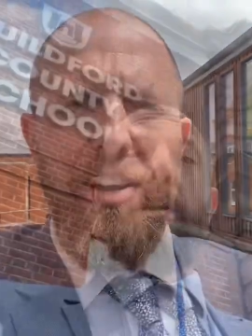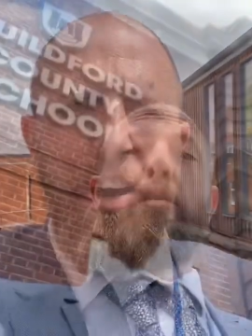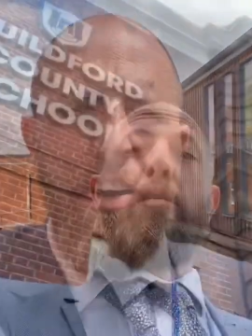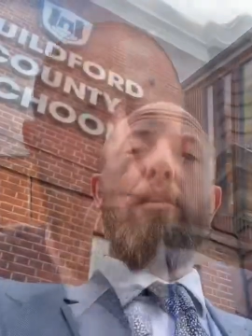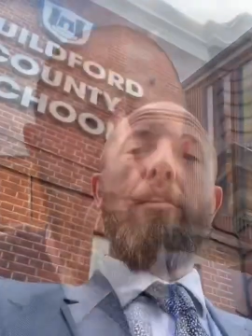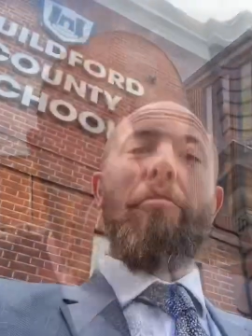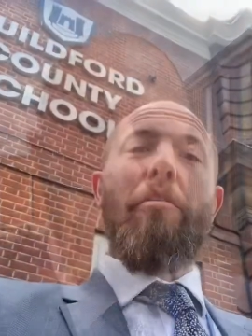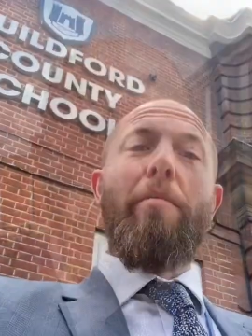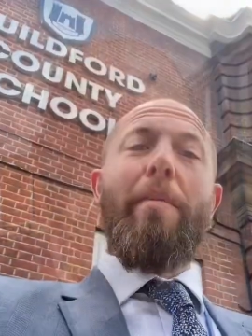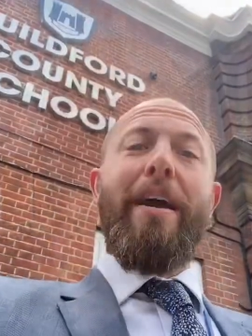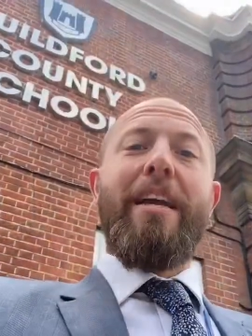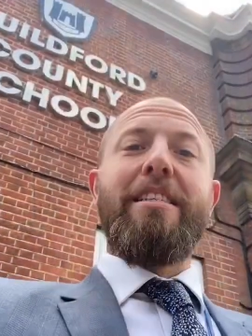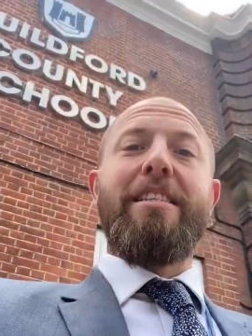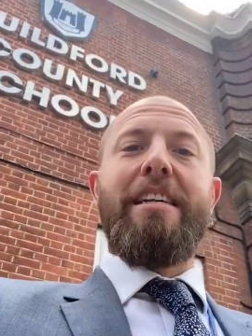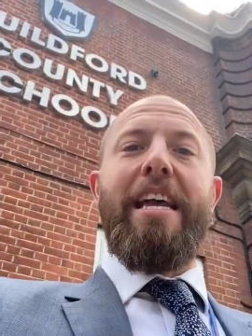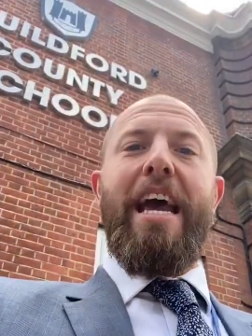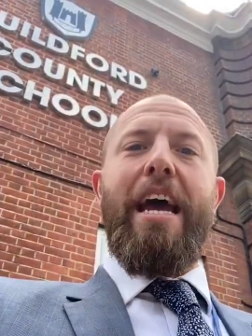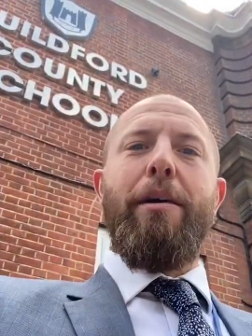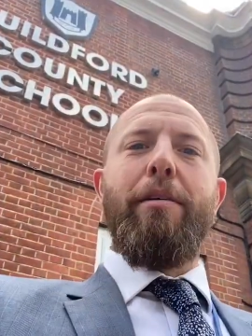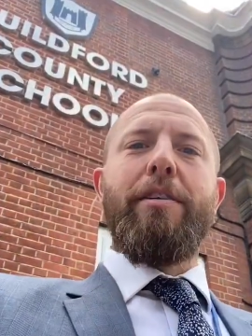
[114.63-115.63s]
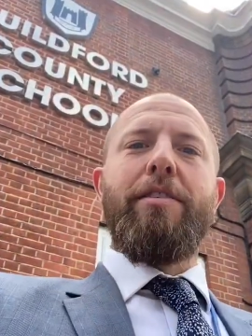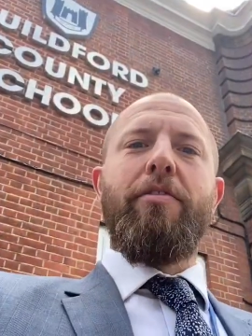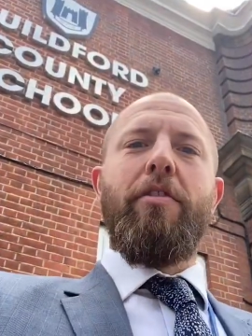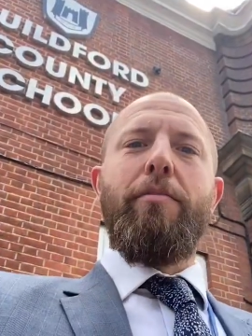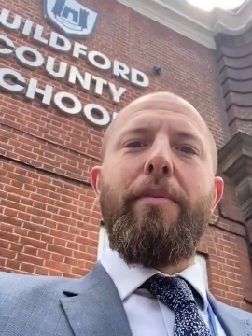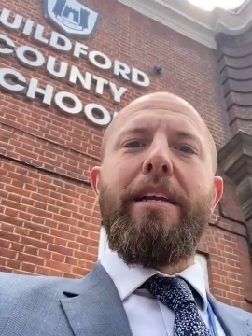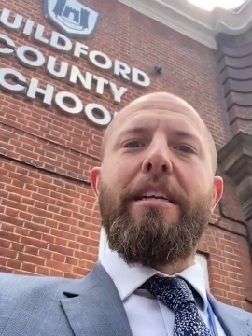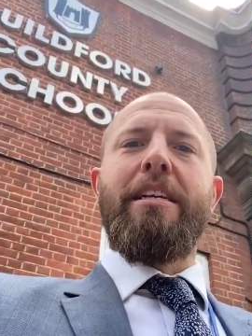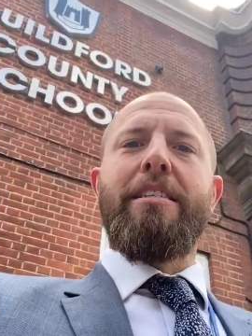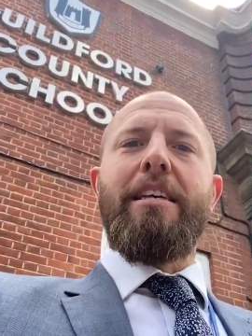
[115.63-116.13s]
So all that remains now is for
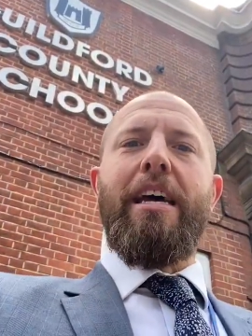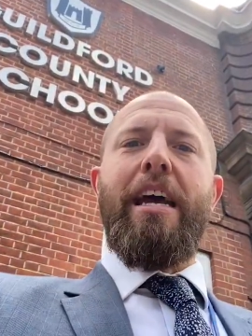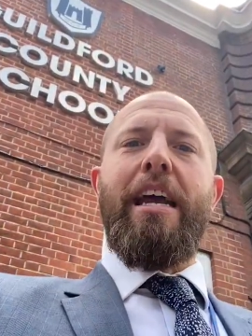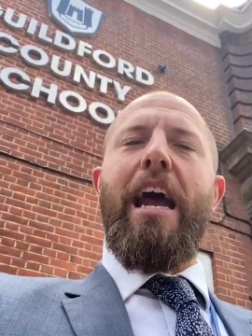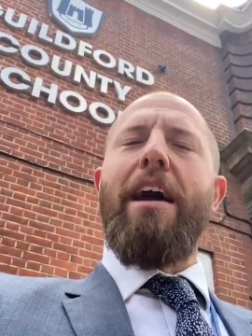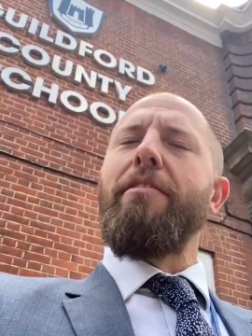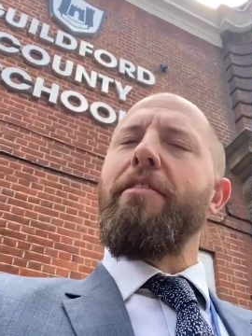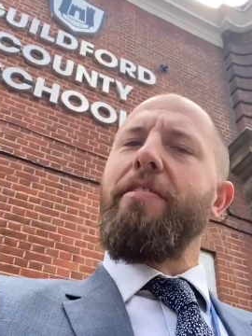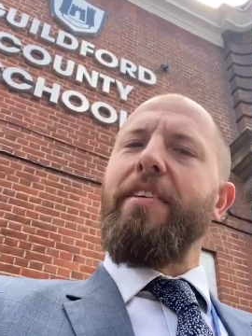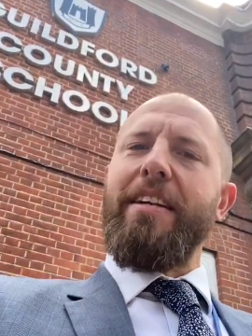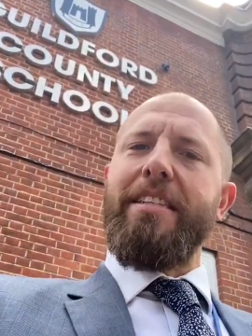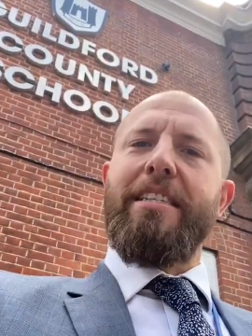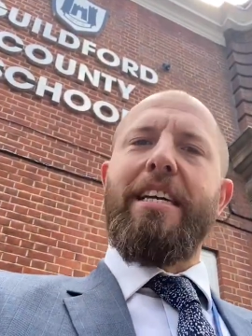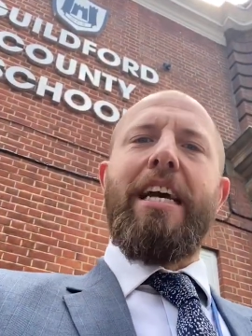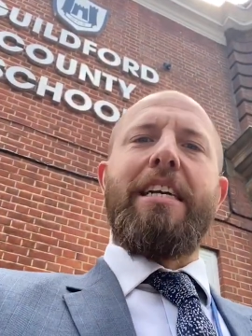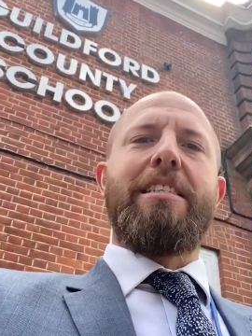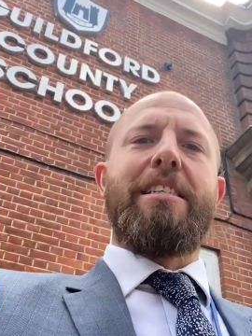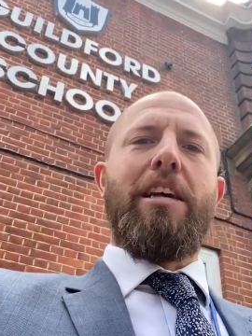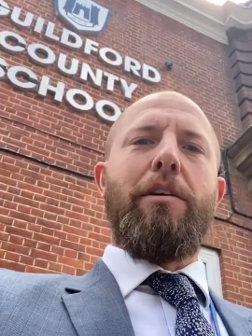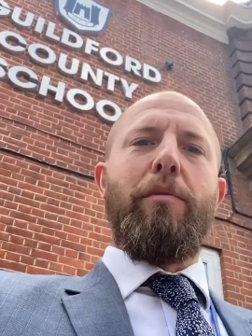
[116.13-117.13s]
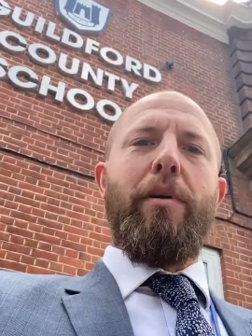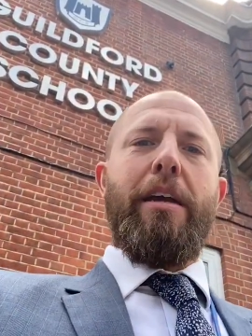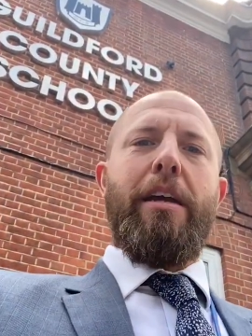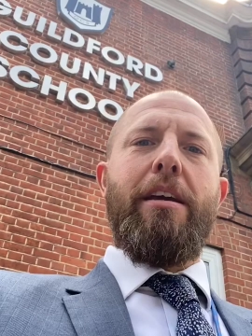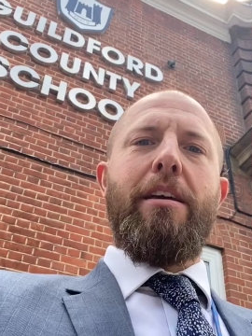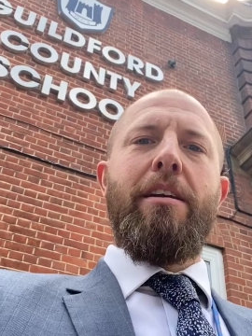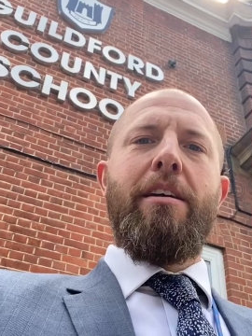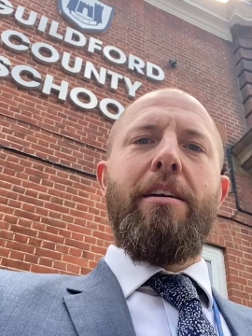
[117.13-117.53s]
me to say have a fantastic week.